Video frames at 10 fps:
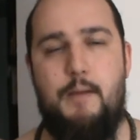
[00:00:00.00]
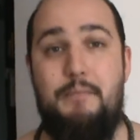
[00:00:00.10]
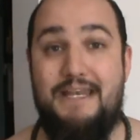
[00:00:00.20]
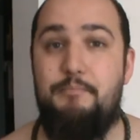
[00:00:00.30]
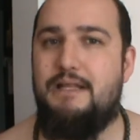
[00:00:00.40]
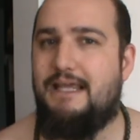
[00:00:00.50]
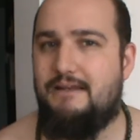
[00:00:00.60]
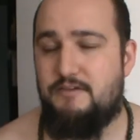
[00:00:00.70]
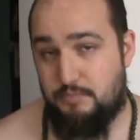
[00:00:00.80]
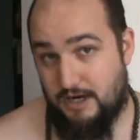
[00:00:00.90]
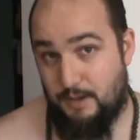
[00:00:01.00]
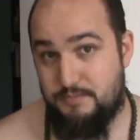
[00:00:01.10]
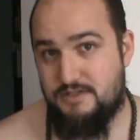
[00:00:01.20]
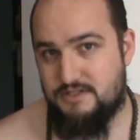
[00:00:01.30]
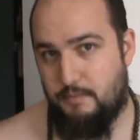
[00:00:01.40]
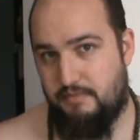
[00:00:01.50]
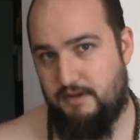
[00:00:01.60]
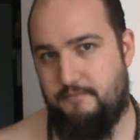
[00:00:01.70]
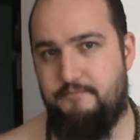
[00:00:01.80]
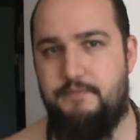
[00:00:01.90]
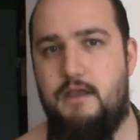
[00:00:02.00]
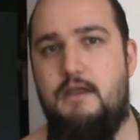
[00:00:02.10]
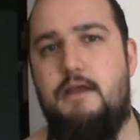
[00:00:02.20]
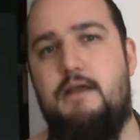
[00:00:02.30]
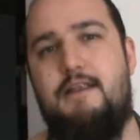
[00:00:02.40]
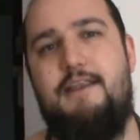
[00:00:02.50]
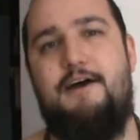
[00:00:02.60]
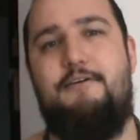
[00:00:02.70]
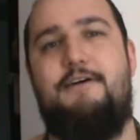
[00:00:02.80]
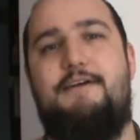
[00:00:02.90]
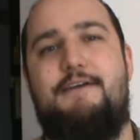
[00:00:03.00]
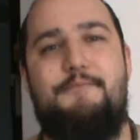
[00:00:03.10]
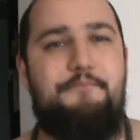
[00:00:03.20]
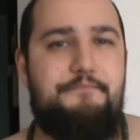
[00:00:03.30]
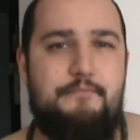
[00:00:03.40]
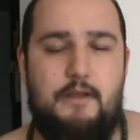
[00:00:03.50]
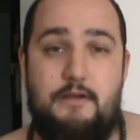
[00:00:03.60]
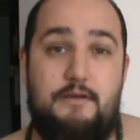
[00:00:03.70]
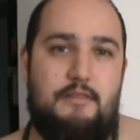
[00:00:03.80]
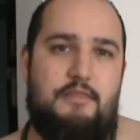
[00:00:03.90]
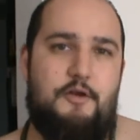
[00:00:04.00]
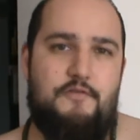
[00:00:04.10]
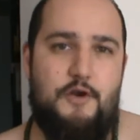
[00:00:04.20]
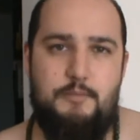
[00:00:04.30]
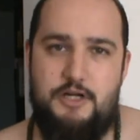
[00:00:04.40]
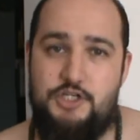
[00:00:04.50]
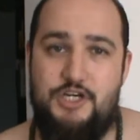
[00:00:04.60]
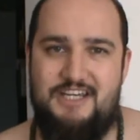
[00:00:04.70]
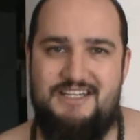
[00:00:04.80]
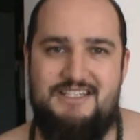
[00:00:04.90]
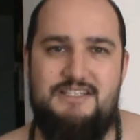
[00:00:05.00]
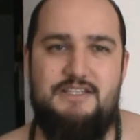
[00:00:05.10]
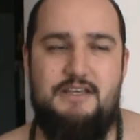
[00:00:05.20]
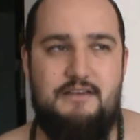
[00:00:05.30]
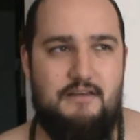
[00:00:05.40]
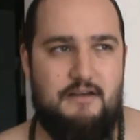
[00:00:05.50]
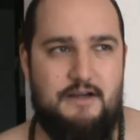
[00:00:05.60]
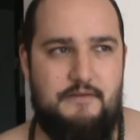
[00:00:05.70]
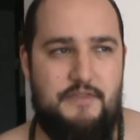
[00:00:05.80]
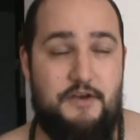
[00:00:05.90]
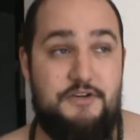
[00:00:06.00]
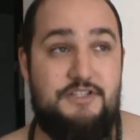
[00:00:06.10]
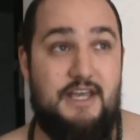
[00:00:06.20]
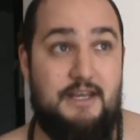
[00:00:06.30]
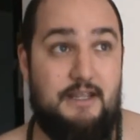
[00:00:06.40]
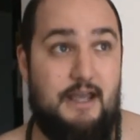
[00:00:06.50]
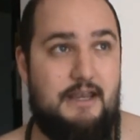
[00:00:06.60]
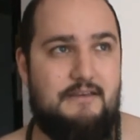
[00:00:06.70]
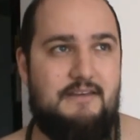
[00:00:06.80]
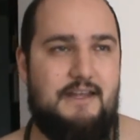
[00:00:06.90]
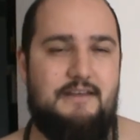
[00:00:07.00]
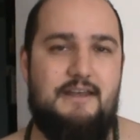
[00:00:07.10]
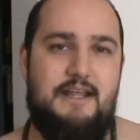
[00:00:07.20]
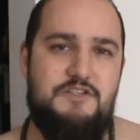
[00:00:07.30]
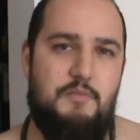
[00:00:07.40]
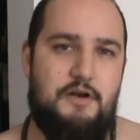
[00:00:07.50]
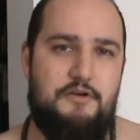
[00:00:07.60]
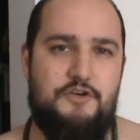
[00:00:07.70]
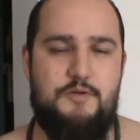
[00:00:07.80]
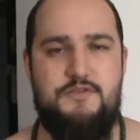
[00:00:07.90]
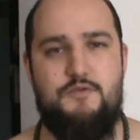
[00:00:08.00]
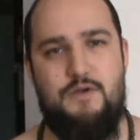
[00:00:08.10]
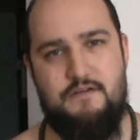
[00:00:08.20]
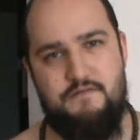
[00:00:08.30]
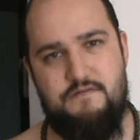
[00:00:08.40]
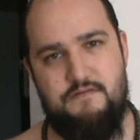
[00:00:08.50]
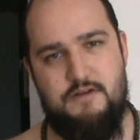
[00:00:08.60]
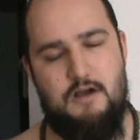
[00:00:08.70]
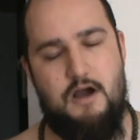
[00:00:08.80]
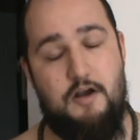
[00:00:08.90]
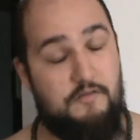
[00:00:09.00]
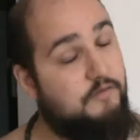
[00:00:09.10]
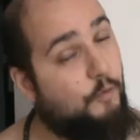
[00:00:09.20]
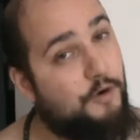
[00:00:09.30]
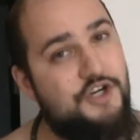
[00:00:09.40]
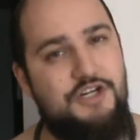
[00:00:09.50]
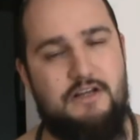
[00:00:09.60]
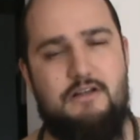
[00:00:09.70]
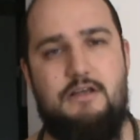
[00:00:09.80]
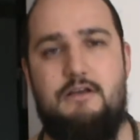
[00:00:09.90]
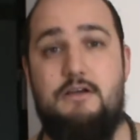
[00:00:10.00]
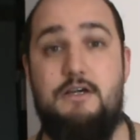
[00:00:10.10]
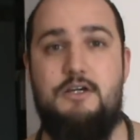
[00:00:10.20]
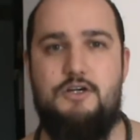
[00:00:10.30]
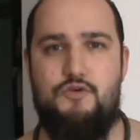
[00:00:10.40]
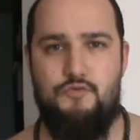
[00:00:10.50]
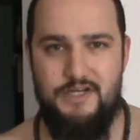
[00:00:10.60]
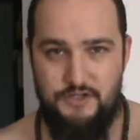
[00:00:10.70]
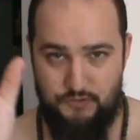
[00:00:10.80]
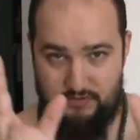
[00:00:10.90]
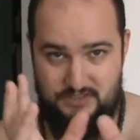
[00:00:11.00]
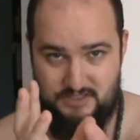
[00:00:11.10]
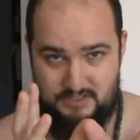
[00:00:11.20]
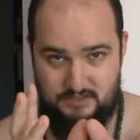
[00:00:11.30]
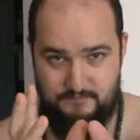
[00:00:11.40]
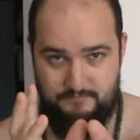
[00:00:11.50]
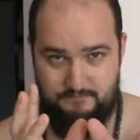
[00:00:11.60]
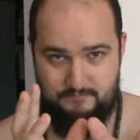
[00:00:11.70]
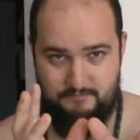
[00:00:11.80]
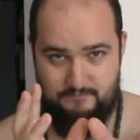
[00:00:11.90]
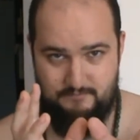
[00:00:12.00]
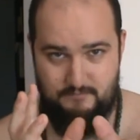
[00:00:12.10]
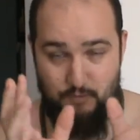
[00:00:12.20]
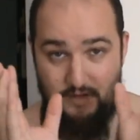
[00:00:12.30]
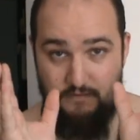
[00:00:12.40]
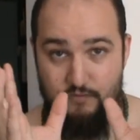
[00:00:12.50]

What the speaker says: manipulate perhaps something. Now, there very much is the understanding, and in today's modern terms we have unfortunately reduced the